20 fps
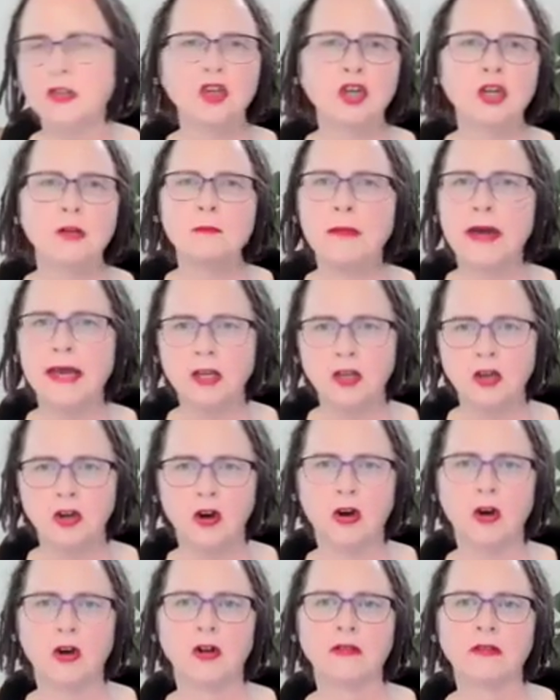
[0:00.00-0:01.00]
You can make
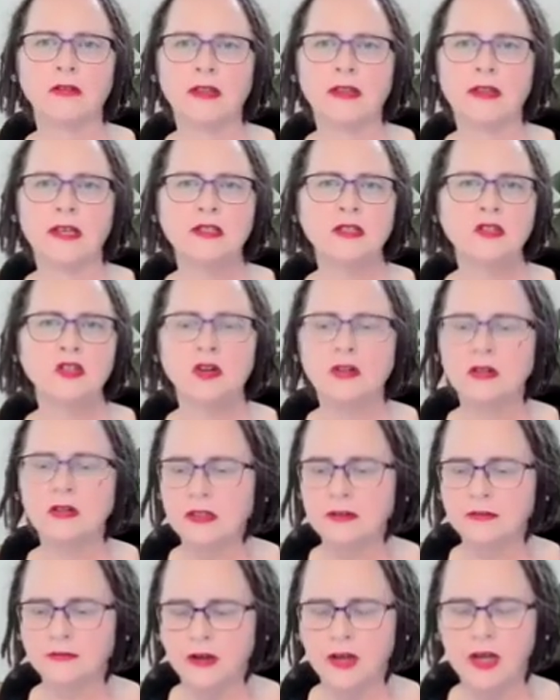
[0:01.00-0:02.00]
your own, and that's
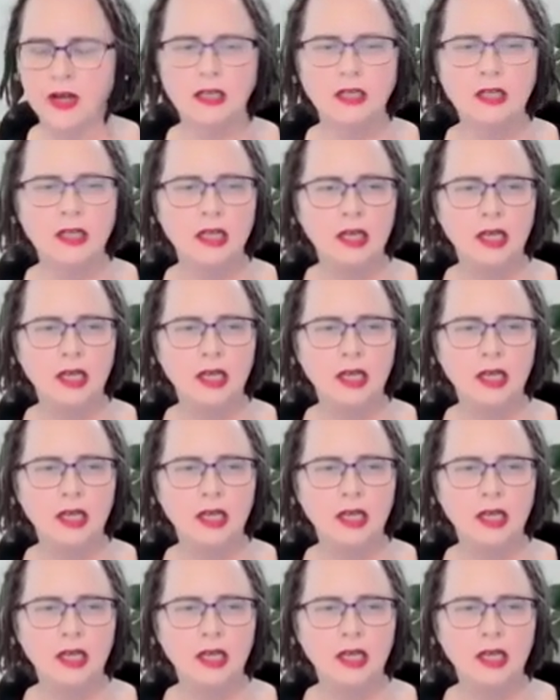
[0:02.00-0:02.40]
totally fine.